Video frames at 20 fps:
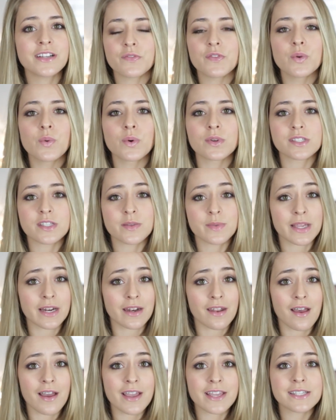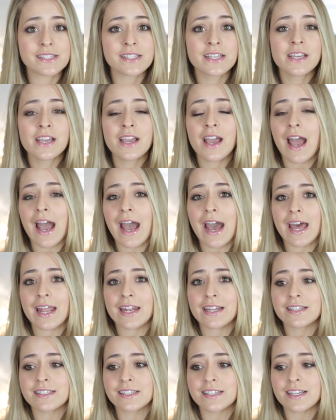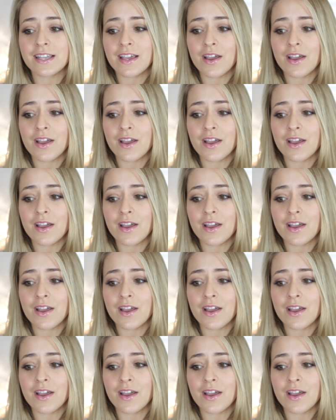If you want something light and